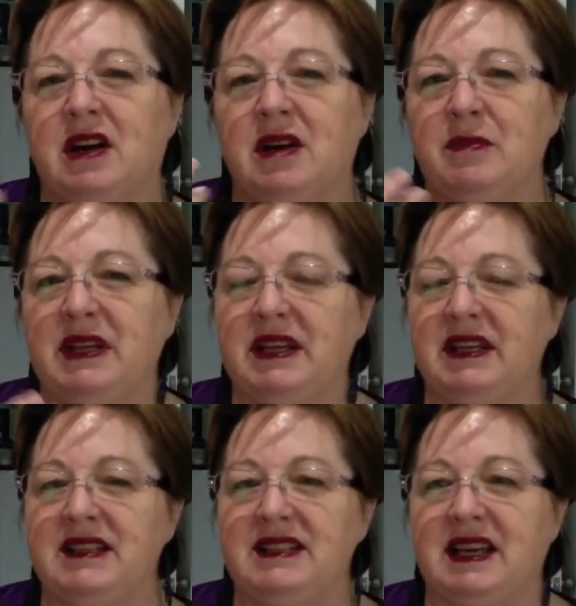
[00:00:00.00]
I'm
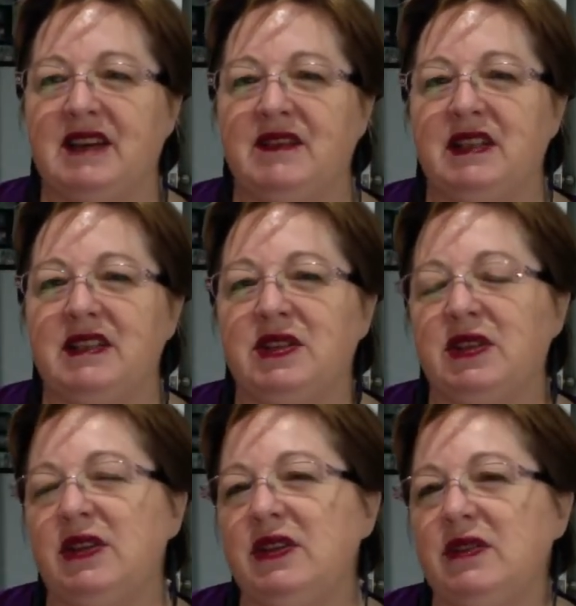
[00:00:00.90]
beginning to have an
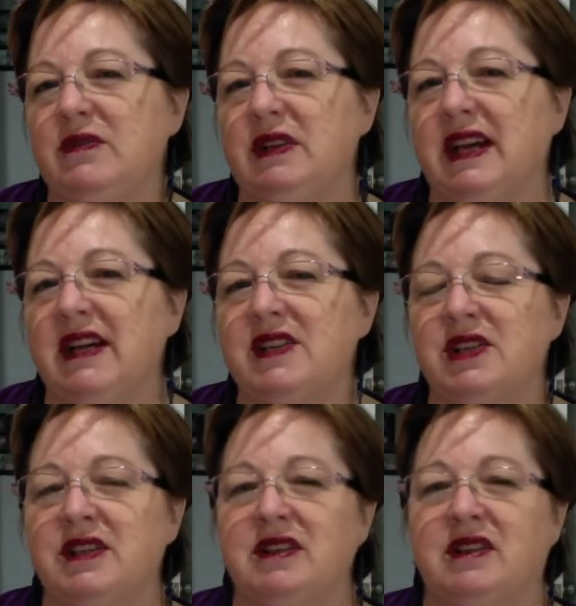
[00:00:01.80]
internal
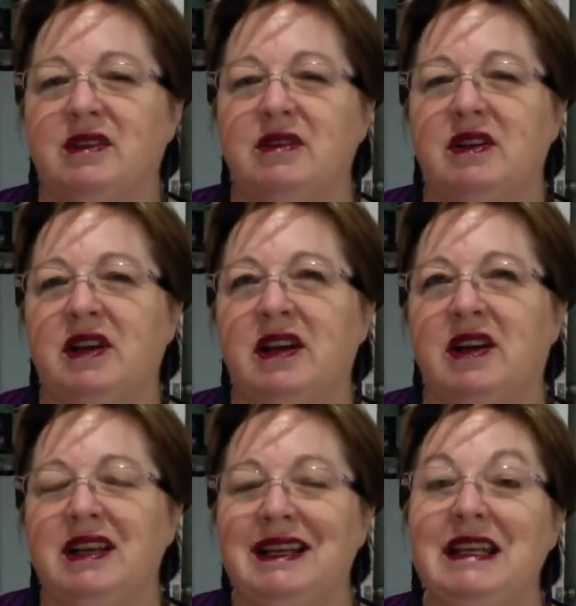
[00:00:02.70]
reaction and
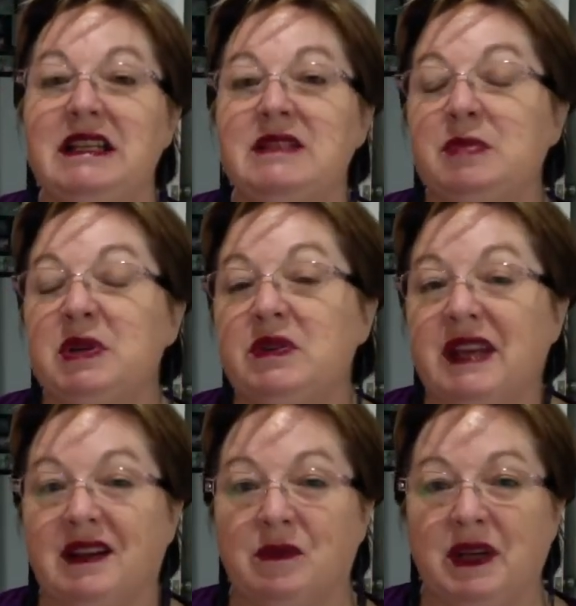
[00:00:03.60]
I need to
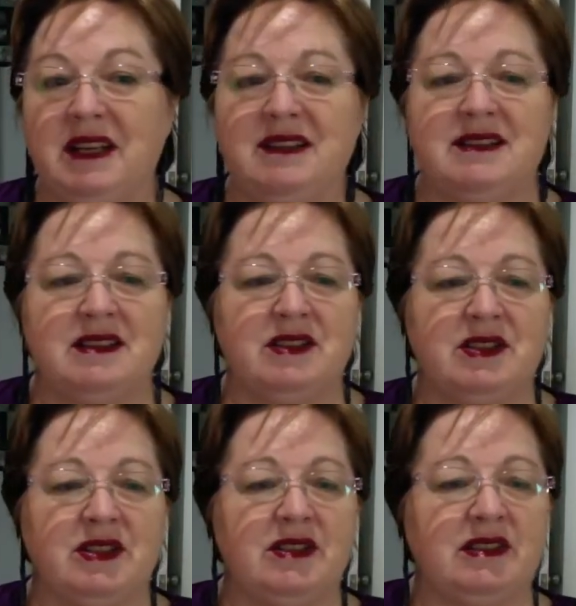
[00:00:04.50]
build that awareness
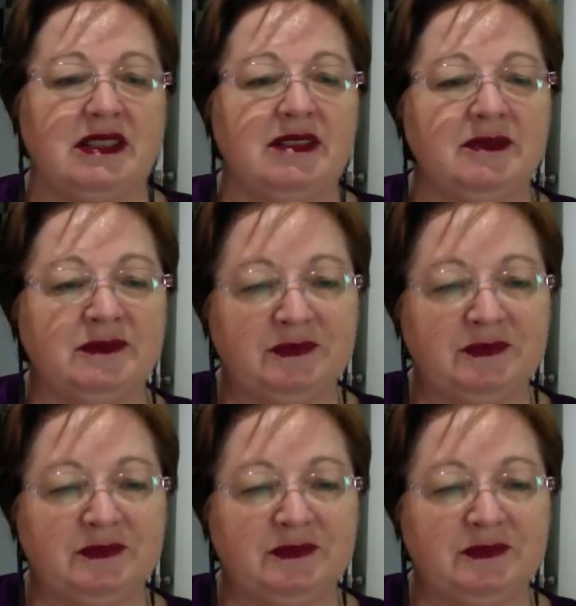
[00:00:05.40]
internally.